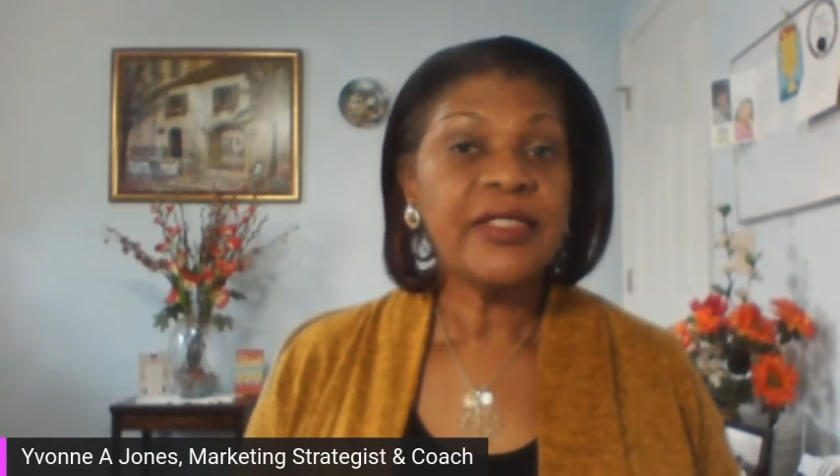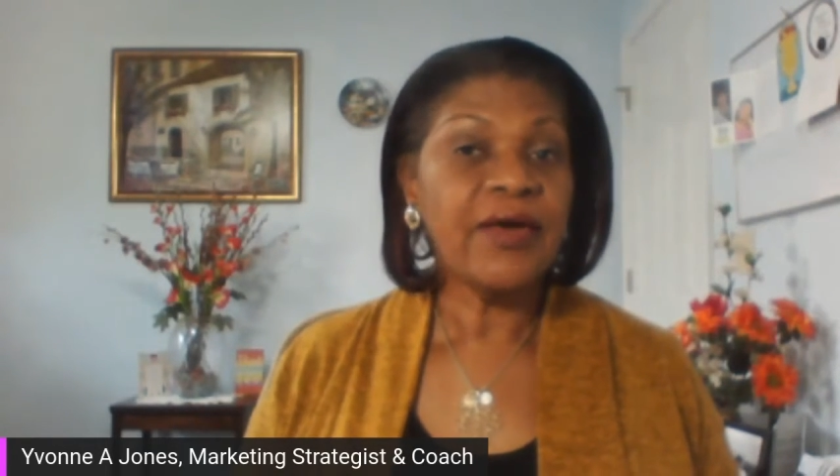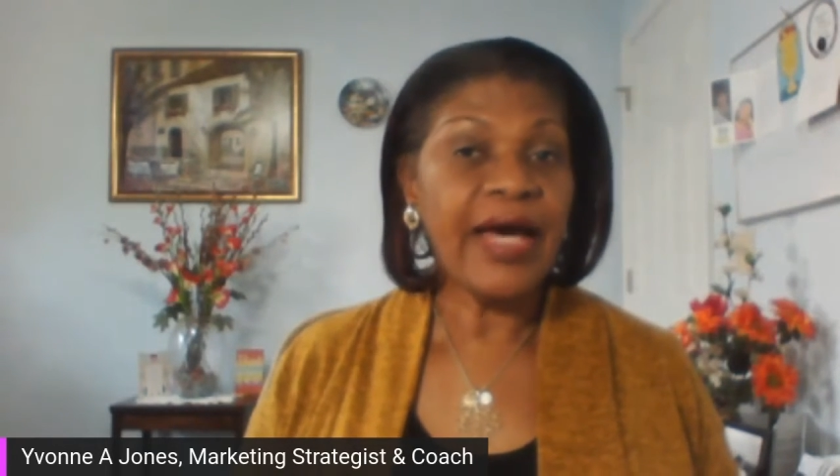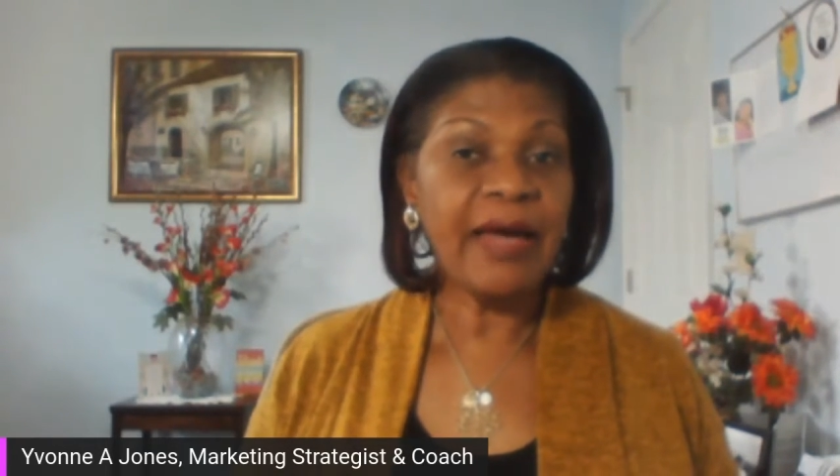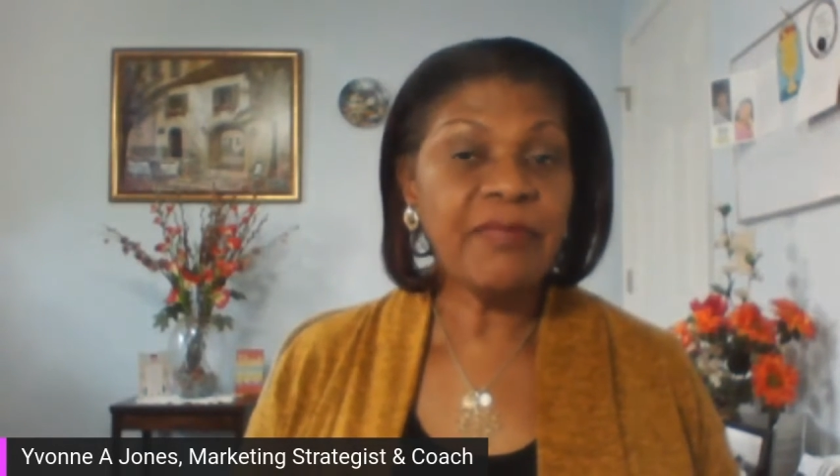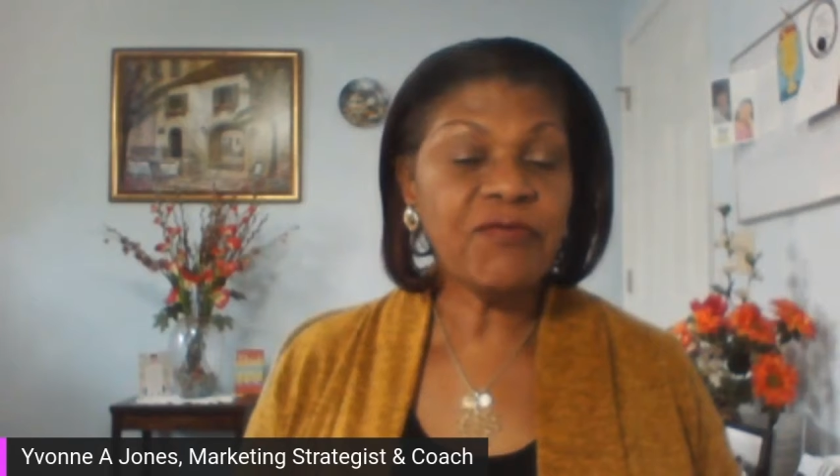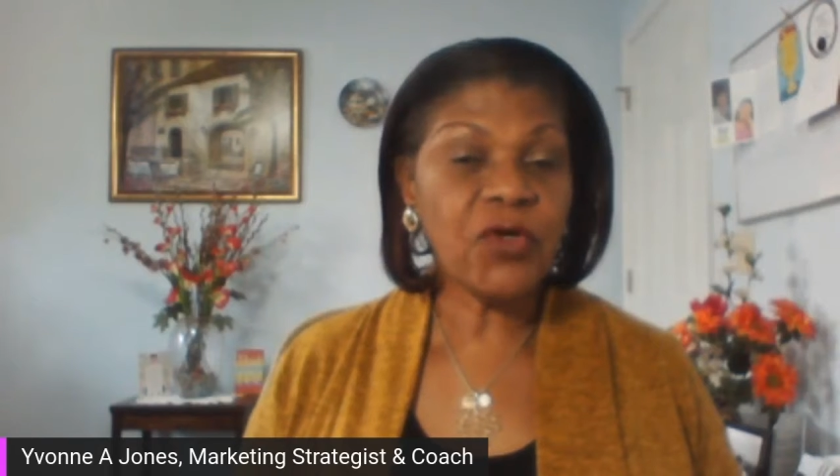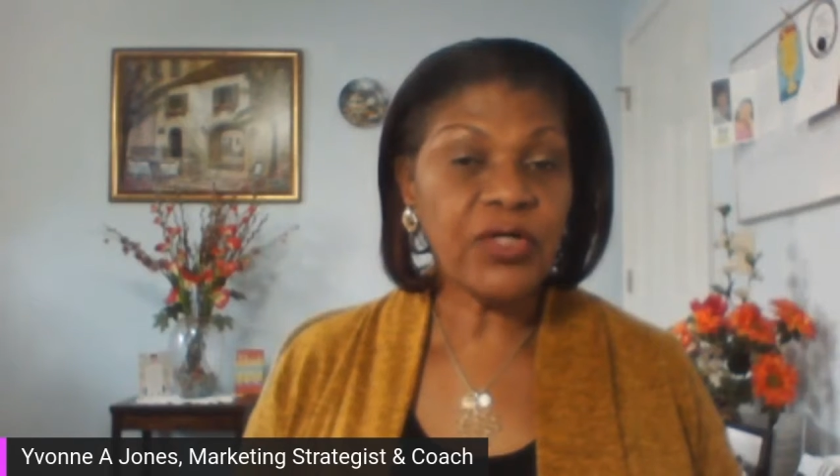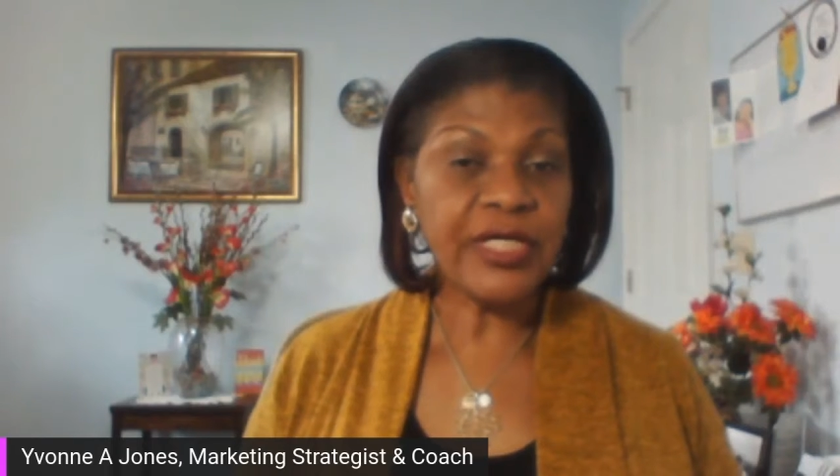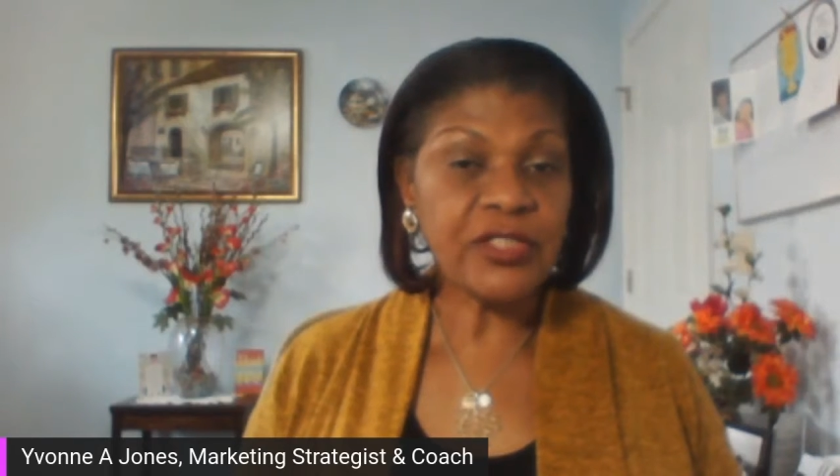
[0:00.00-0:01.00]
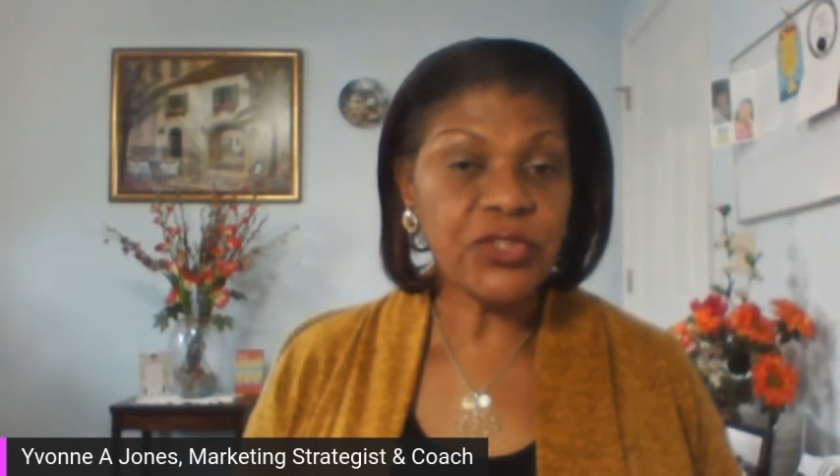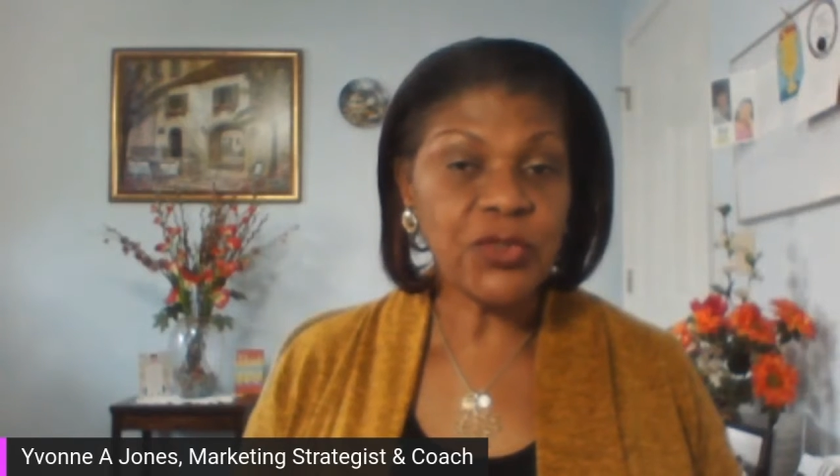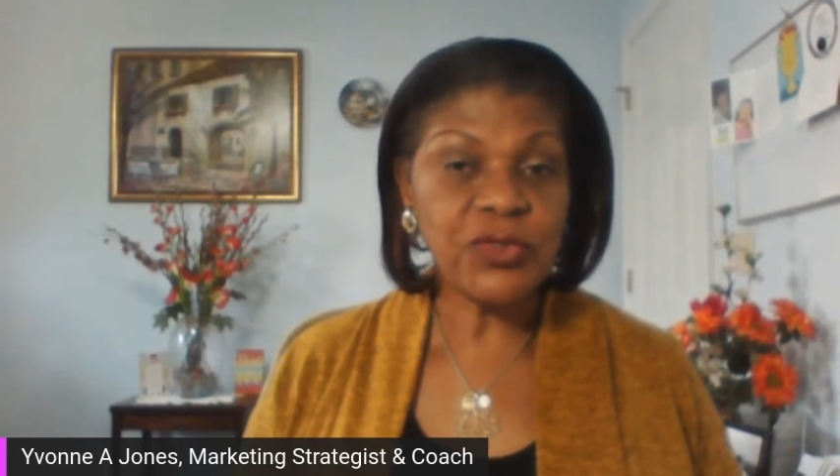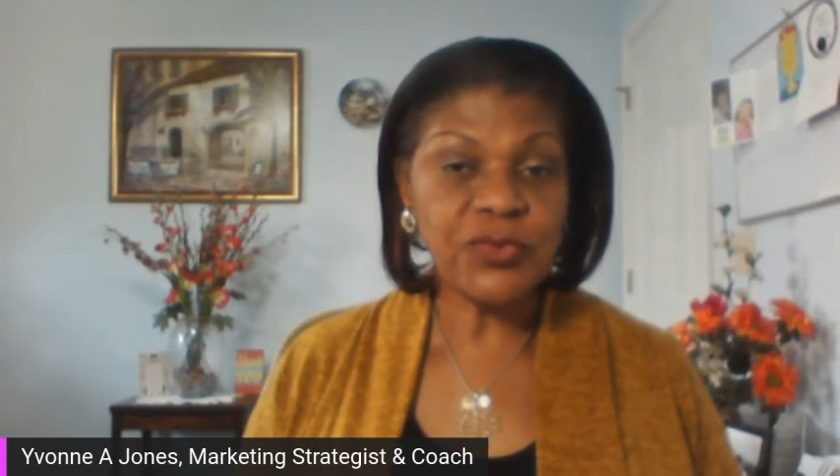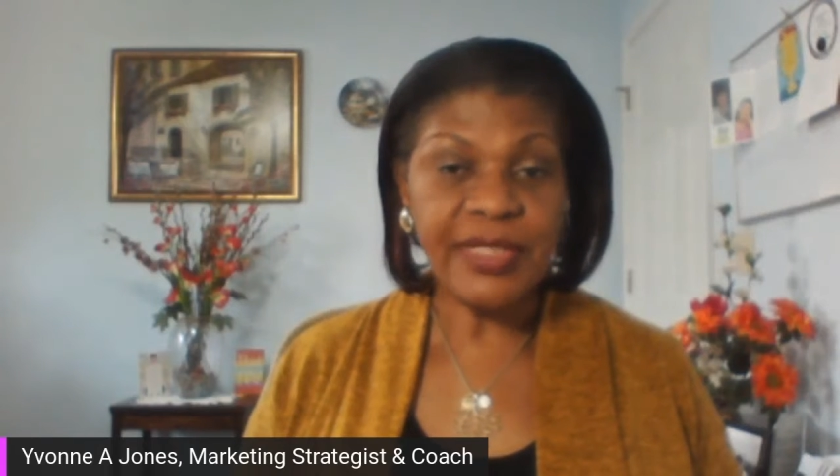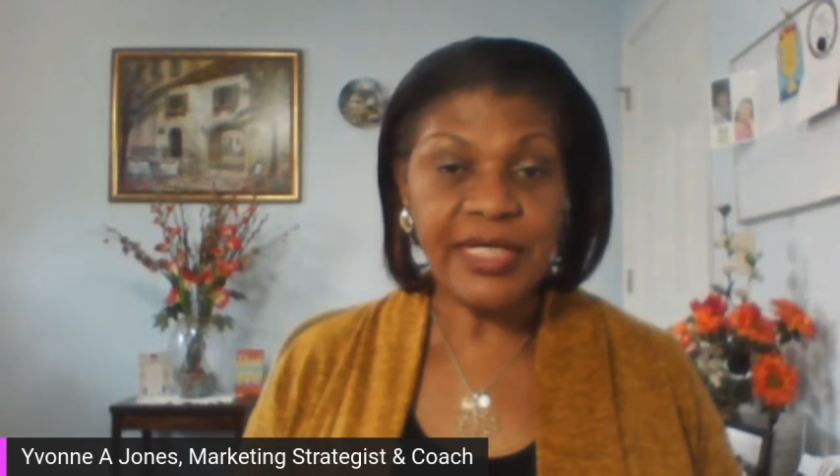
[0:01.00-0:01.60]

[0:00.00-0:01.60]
Now, I'm Yvonne A Jones,